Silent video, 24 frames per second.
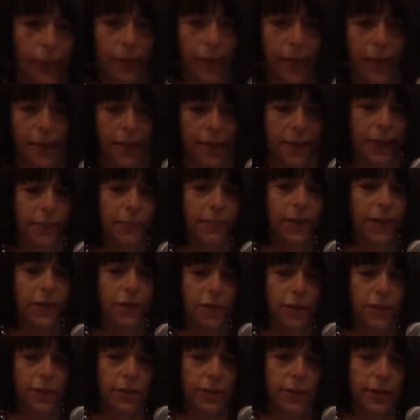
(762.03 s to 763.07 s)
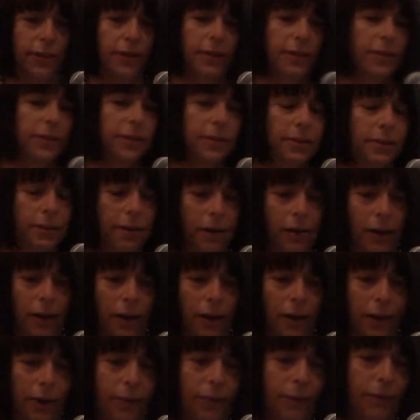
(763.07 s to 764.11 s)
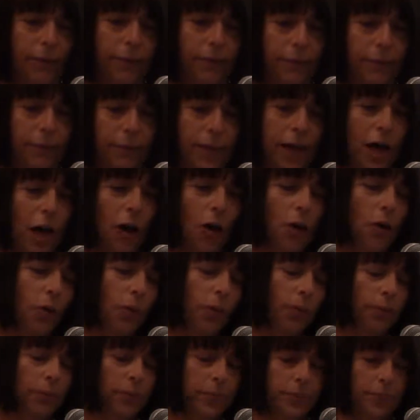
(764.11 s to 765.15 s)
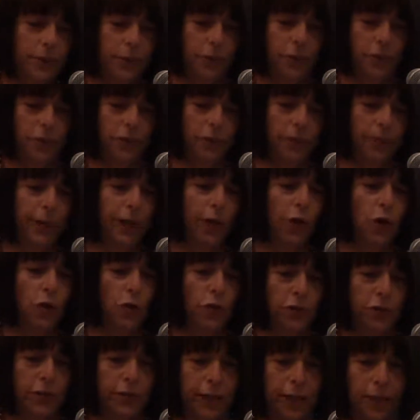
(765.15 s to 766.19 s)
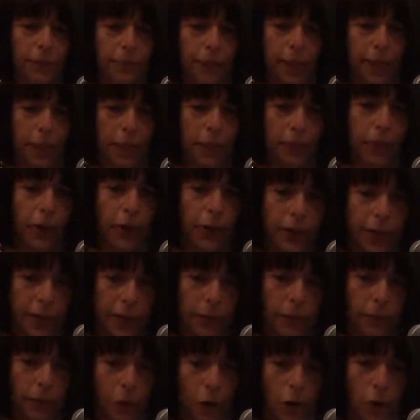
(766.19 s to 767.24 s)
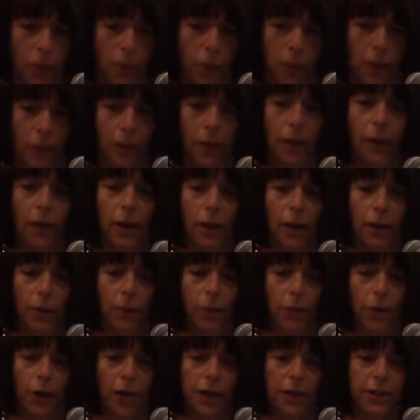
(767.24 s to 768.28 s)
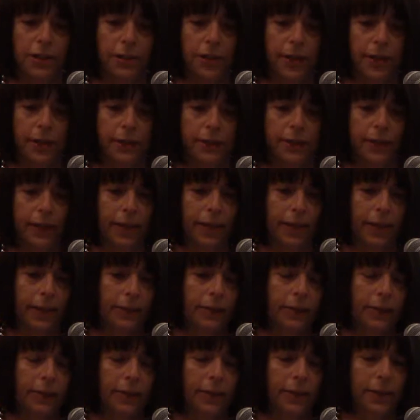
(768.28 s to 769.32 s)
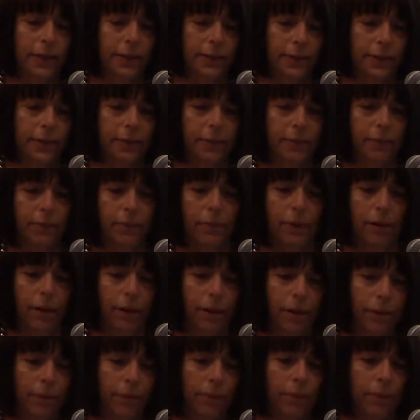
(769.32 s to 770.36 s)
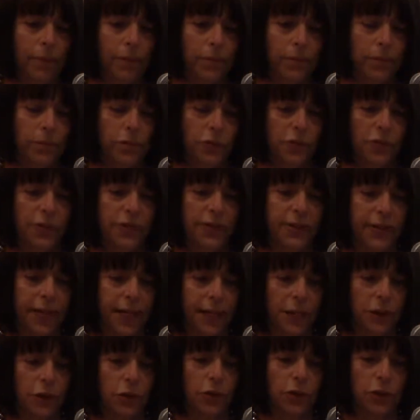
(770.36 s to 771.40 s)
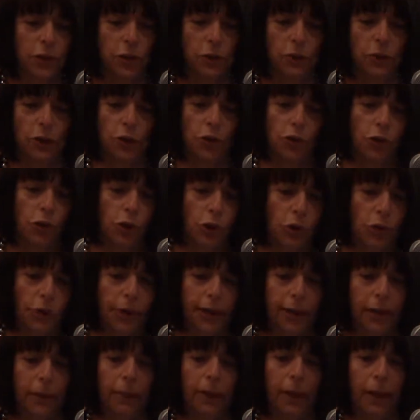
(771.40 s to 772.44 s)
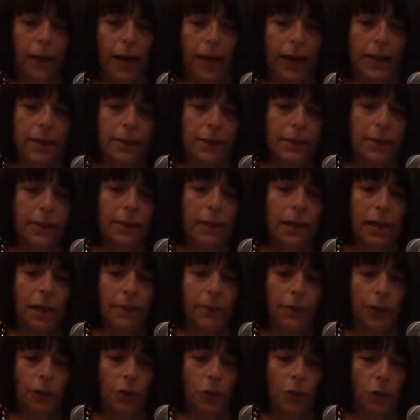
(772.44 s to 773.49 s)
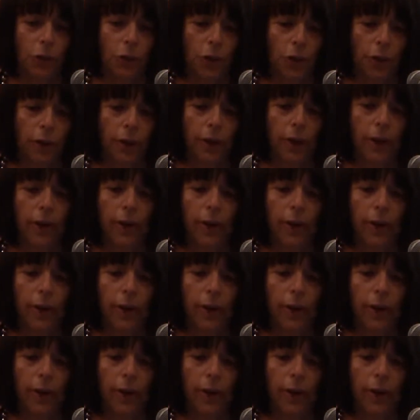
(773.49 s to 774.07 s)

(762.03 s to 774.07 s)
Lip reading: As I mentioned, it's now sort of being overseen by the American Diploma Project, and it's sort of standards to ensure curriculum aligns to the Common Core,